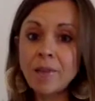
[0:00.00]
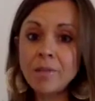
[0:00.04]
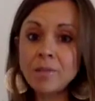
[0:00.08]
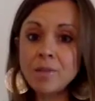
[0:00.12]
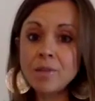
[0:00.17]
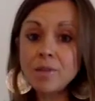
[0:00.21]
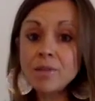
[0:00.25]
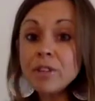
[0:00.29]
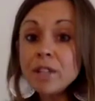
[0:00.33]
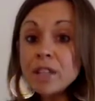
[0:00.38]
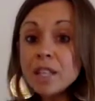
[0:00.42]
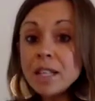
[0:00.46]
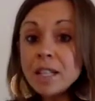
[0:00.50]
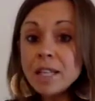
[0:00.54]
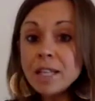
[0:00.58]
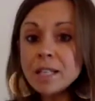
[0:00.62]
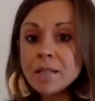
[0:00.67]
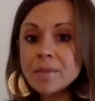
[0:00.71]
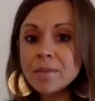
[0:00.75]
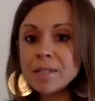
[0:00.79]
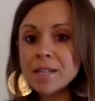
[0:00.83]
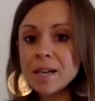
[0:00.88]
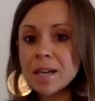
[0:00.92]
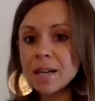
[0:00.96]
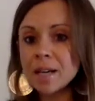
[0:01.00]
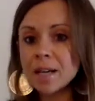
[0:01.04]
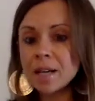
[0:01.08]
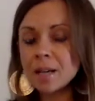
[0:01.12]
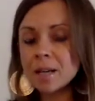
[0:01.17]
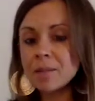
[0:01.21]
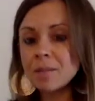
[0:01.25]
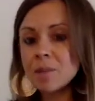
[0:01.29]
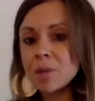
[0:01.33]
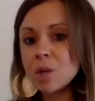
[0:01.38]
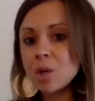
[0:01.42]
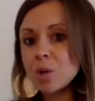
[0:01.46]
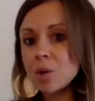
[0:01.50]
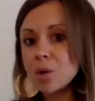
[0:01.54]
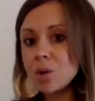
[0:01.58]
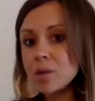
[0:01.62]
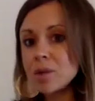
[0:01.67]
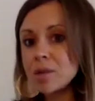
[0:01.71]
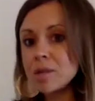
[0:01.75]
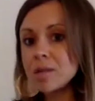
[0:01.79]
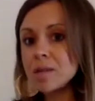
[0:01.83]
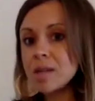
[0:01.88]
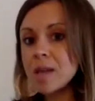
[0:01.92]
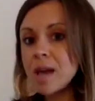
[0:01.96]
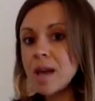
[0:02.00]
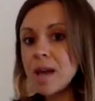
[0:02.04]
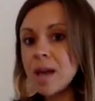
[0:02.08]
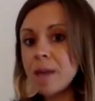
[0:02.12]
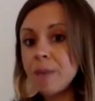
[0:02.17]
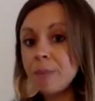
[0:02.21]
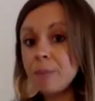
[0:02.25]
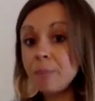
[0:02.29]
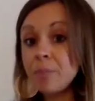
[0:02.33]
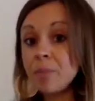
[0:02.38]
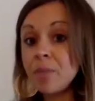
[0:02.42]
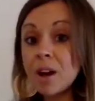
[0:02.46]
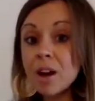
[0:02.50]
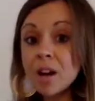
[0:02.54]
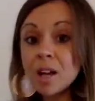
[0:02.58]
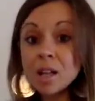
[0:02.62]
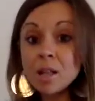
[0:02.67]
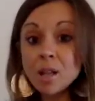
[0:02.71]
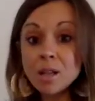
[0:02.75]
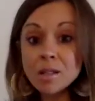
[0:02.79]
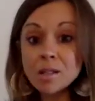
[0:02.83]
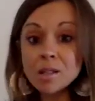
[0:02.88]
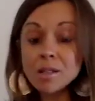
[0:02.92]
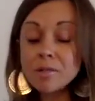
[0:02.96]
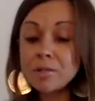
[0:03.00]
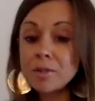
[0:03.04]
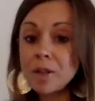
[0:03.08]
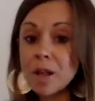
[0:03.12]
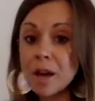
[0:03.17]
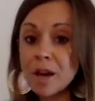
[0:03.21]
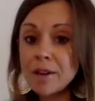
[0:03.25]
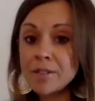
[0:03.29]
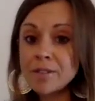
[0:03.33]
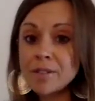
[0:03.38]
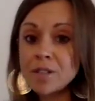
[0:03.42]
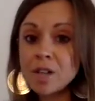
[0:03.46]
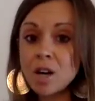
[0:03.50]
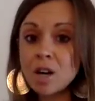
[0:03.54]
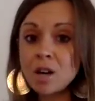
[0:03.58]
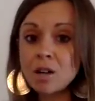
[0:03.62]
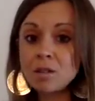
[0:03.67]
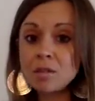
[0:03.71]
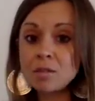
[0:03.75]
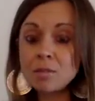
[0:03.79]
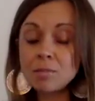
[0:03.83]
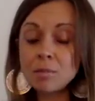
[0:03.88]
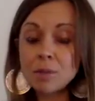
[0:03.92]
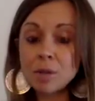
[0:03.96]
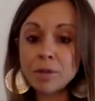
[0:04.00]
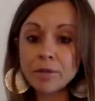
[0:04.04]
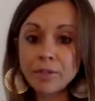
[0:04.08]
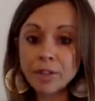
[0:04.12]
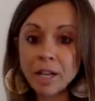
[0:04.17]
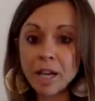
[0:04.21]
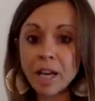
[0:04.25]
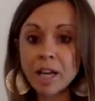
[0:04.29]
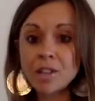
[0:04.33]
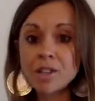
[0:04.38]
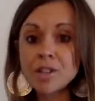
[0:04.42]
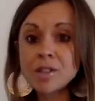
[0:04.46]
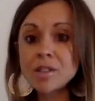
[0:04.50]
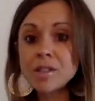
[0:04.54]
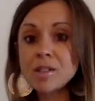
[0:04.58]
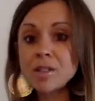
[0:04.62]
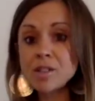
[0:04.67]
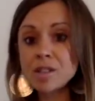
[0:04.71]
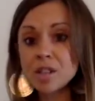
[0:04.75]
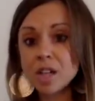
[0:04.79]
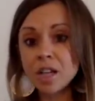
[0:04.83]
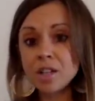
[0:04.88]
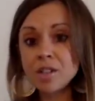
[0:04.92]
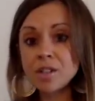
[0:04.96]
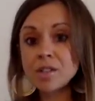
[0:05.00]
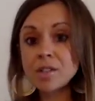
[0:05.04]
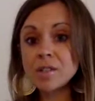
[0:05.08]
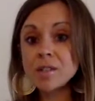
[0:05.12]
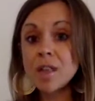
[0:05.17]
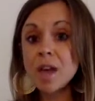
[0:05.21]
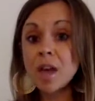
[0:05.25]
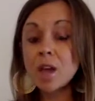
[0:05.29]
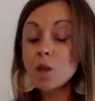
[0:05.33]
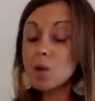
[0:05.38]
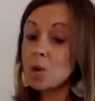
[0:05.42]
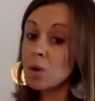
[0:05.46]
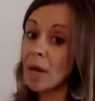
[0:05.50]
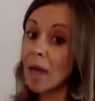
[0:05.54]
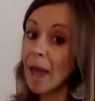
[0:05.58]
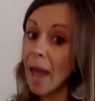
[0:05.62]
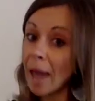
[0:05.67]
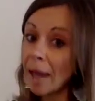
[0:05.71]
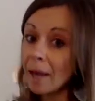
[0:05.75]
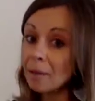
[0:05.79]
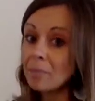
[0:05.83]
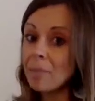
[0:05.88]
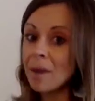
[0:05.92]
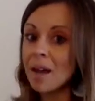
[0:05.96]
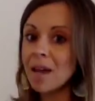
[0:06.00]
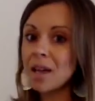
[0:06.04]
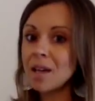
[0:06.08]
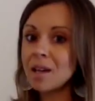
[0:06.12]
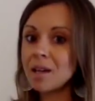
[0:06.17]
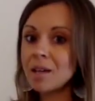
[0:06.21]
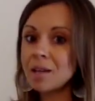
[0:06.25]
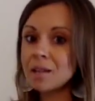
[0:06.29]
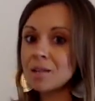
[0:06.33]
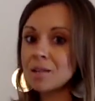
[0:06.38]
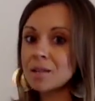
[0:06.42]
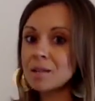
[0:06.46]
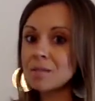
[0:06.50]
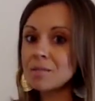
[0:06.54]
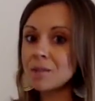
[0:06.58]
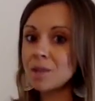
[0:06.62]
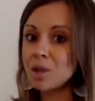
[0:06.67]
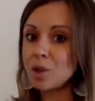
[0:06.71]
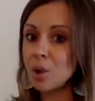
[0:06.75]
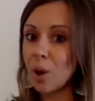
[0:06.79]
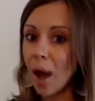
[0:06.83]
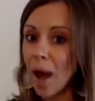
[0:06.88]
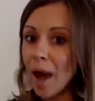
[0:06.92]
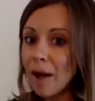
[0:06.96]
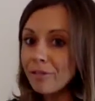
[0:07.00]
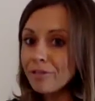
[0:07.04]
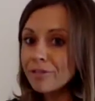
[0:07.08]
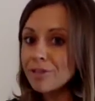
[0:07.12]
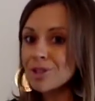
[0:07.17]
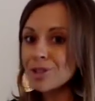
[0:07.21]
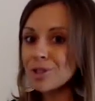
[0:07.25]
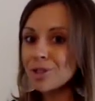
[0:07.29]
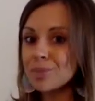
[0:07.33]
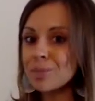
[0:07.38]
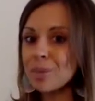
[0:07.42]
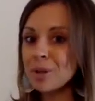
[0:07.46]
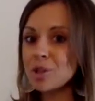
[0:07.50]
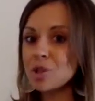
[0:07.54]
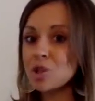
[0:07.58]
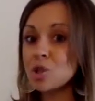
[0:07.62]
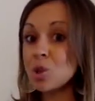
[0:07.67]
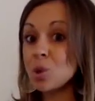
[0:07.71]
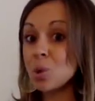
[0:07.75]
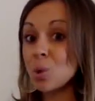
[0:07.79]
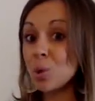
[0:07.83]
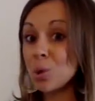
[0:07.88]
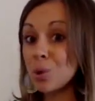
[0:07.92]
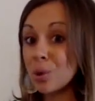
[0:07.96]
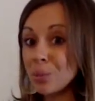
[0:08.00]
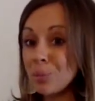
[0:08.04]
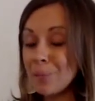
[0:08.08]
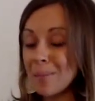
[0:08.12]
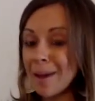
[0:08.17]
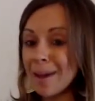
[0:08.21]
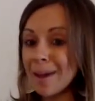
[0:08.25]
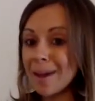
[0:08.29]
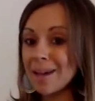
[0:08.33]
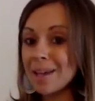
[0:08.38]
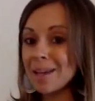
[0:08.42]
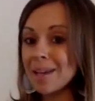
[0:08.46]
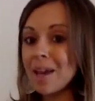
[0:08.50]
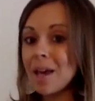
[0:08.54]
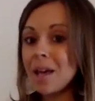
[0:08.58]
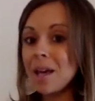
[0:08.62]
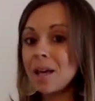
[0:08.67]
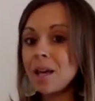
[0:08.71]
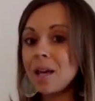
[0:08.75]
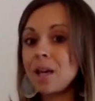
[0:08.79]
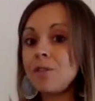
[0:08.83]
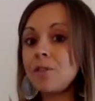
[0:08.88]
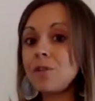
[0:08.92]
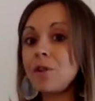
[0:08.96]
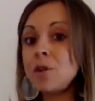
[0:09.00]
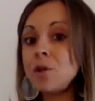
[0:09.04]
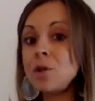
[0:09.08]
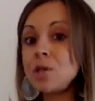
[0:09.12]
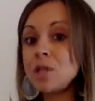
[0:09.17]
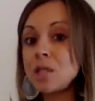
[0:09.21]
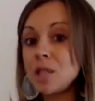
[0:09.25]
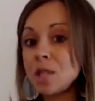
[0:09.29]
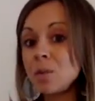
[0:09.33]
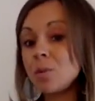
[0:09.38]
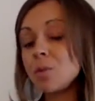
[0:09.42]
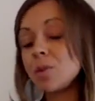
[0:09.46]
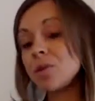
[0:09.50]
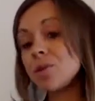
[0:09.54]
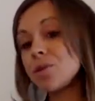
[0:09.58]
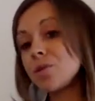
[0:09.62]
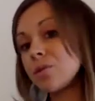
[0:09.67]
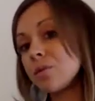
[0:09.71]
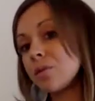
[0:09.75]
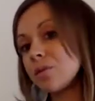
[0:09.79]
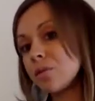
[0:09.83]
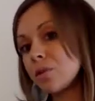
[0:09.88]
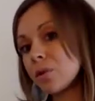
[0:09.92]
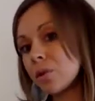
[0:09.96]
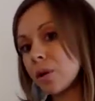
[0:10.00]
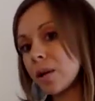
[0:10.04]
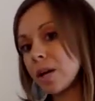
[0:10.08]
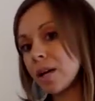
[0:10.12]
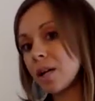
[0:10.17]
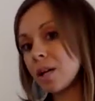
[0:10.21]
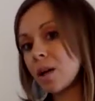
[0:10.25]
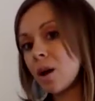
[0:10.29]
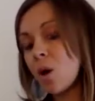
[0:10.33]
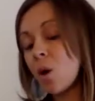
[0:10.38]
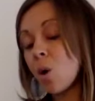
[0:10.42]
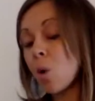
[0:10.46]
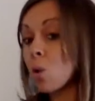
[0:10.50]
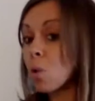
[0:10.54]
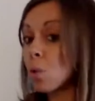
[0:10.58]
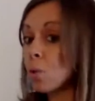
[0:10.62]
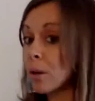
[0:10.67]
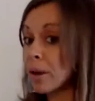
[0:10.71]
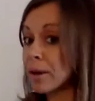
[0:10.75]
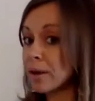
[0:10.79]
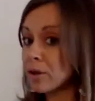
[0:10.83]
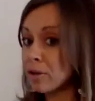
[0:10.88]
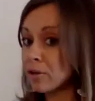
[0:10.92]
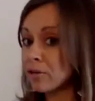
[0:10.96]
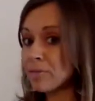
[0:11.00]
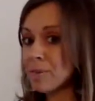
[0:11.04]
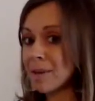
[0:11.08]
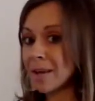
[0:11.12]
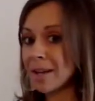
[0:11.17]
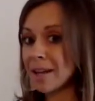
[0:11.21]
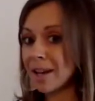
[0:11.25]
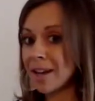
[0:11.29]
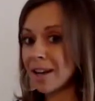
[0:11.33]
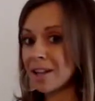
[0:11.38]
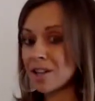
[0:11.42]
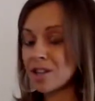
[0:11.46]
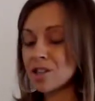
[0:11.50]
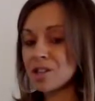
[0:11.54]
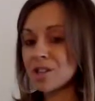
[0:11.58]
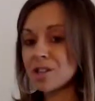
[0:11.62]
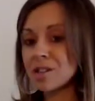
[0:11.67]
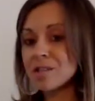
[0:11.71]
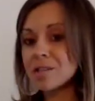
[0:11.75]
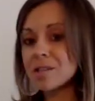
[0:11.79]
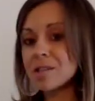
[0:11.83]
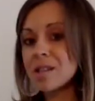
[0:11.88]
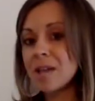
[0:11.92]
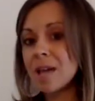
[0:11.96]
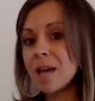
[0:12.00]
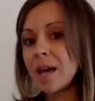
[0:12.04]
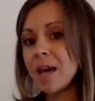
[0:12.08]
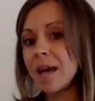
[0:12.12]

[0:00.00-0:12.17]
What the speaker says: Do you really need to be taking it? Because there are lots of lifestyle modifications and changes that you can make. It doesn't mean you have to, but you could make if you did want to avoid or wean off medications.